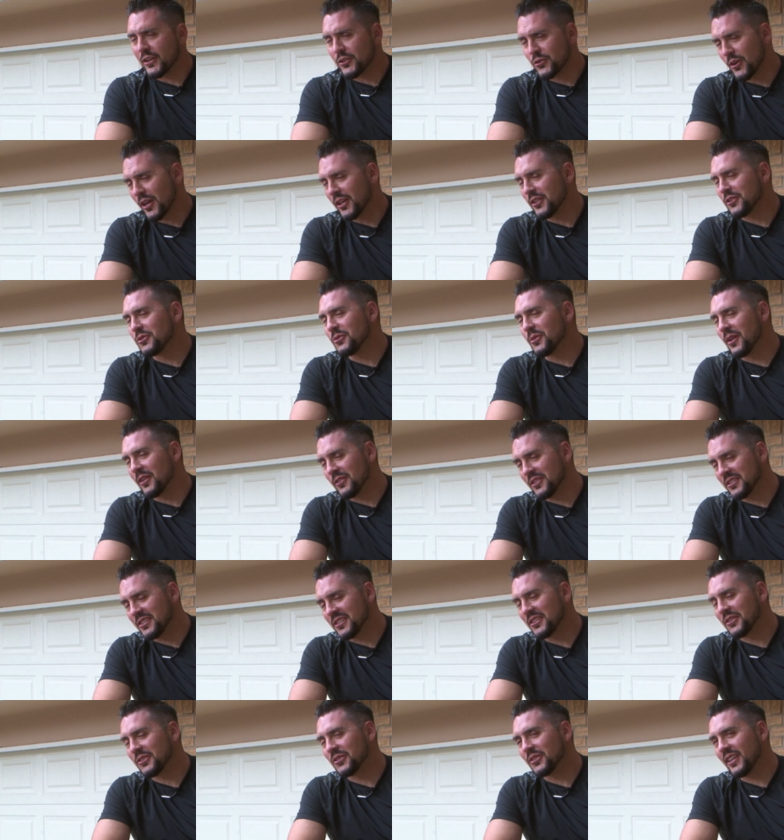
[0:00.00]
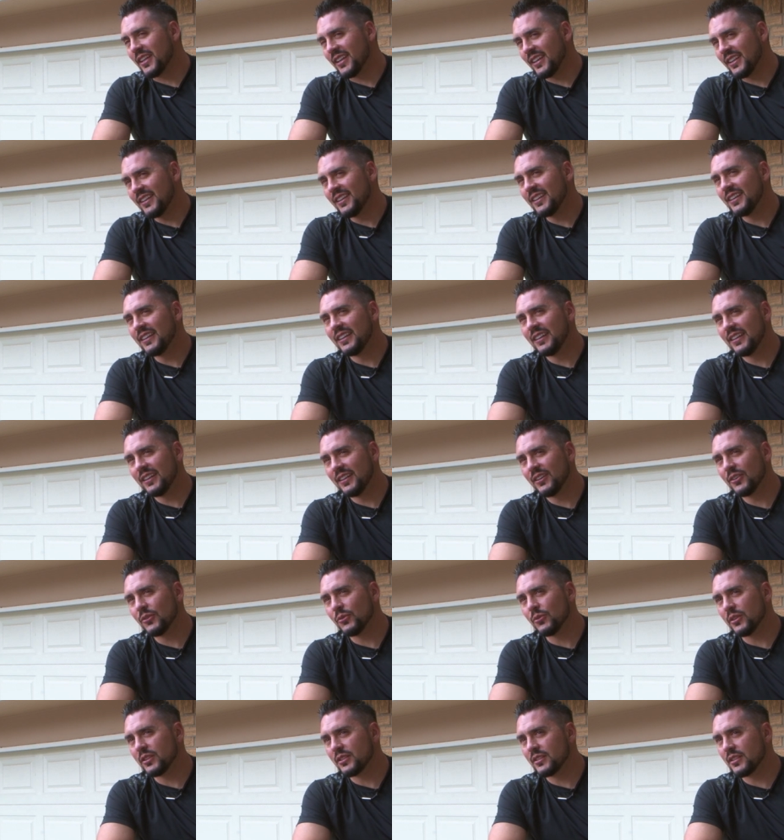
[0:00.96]
try to every single day,
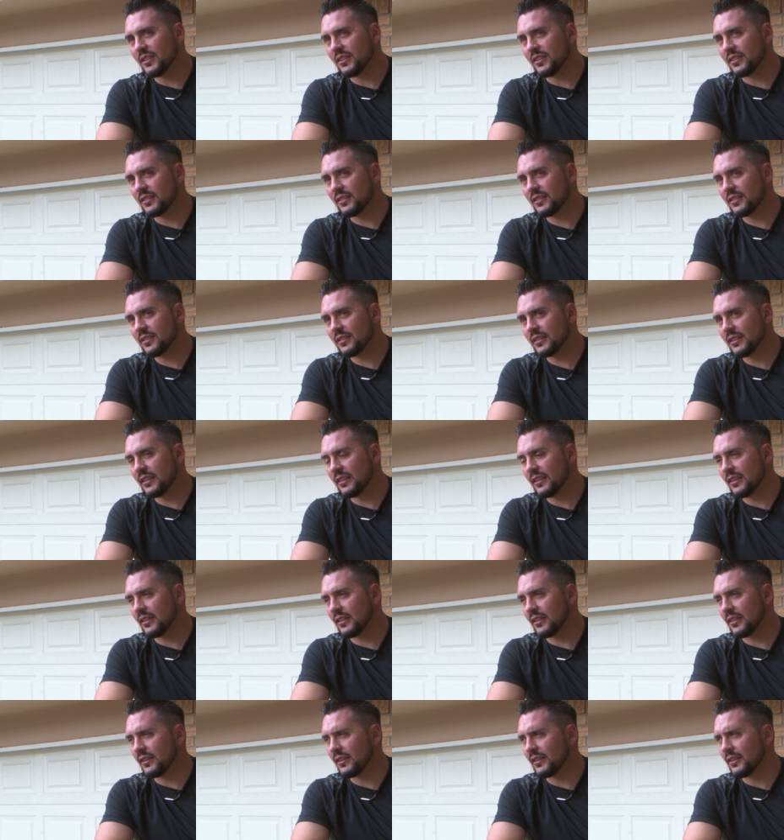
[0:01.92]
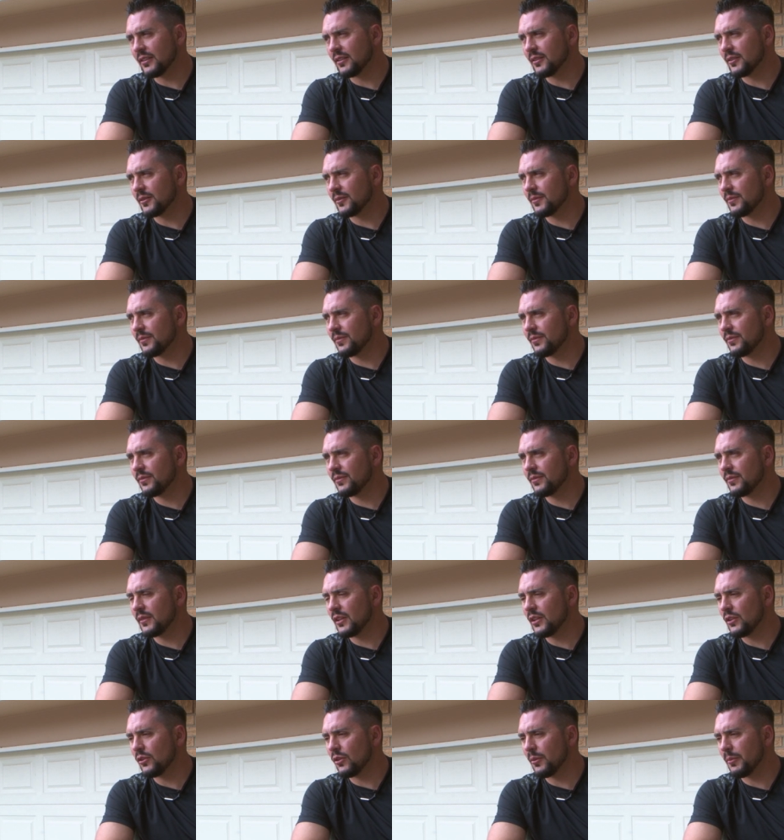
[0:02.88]
which is
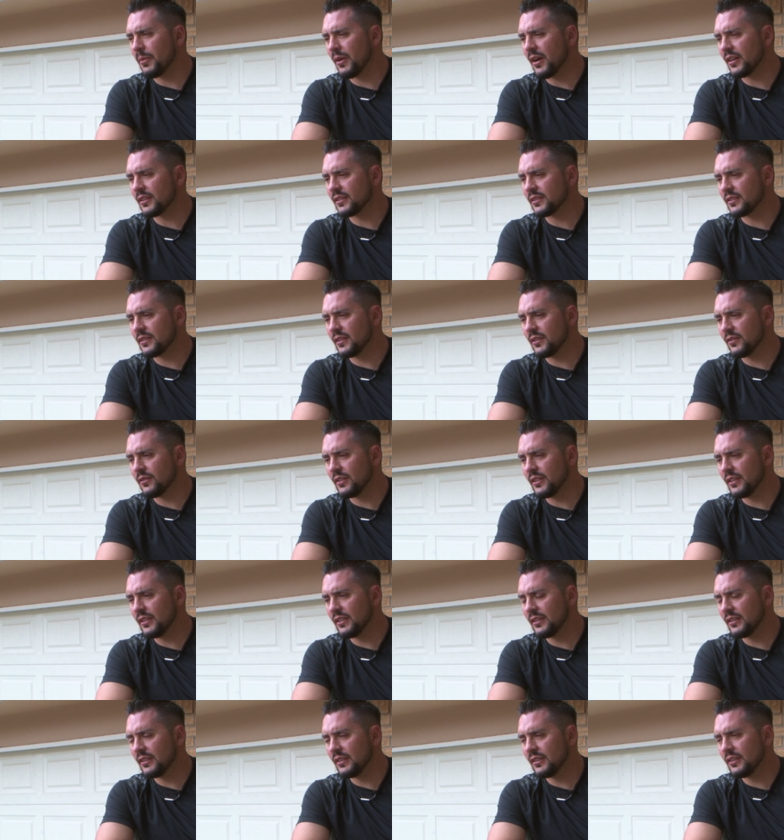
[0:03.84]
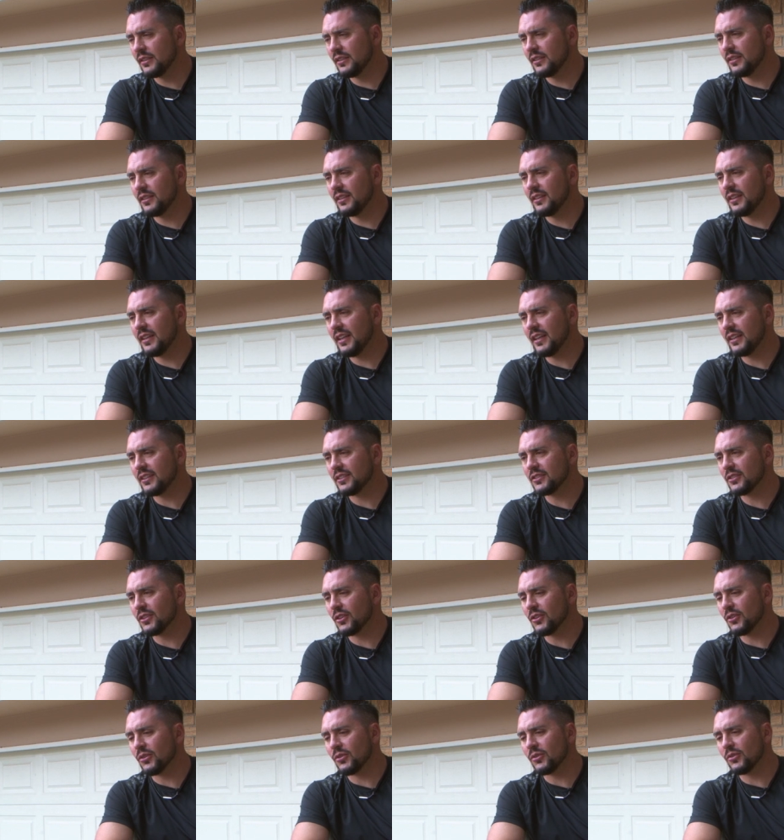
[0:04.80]
you know, a positivity. And
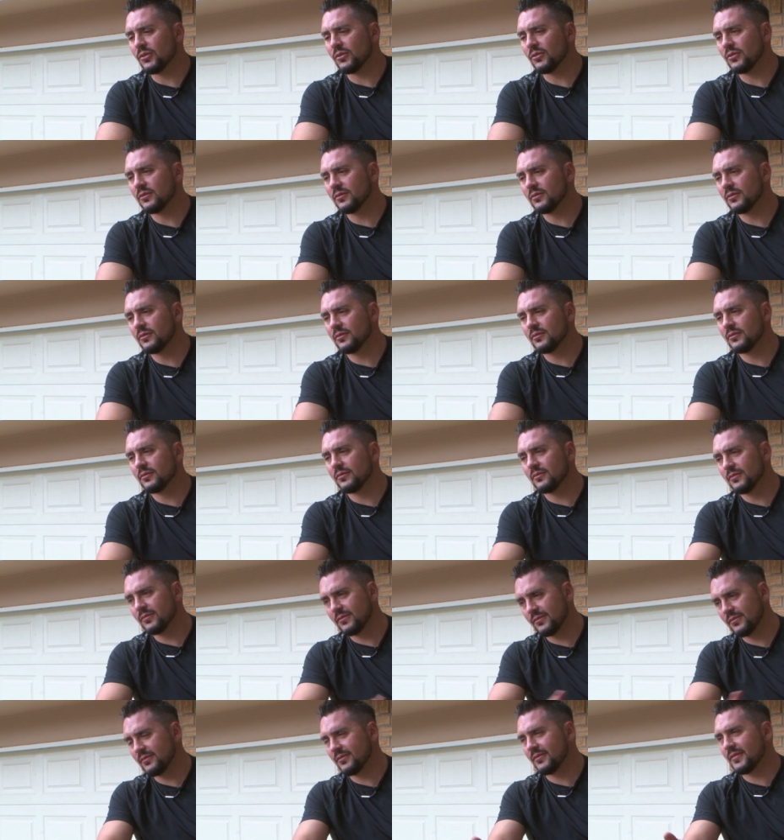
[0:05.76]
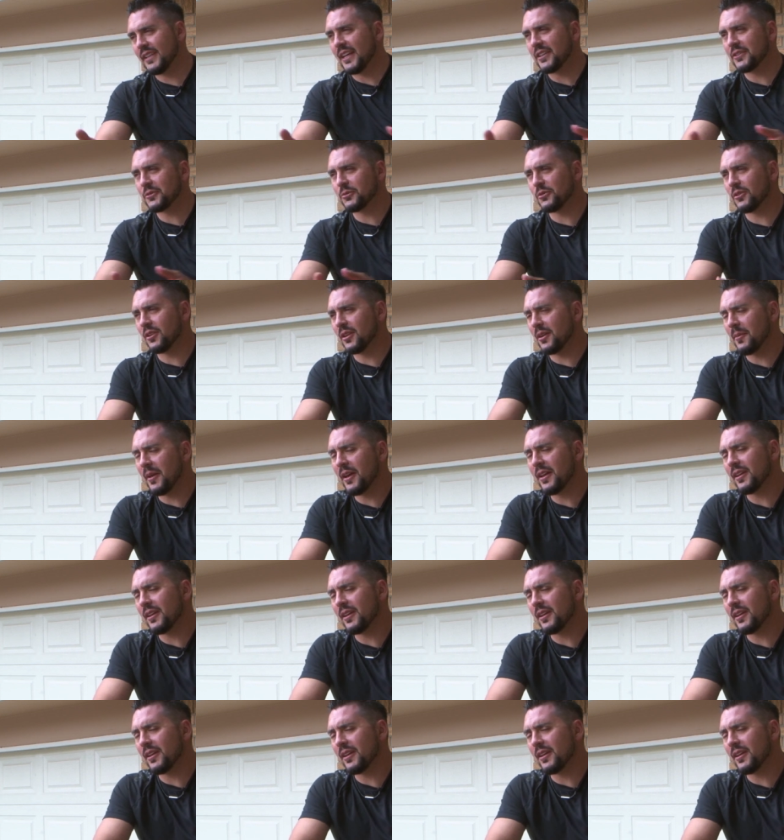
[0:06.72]
so that's where I'm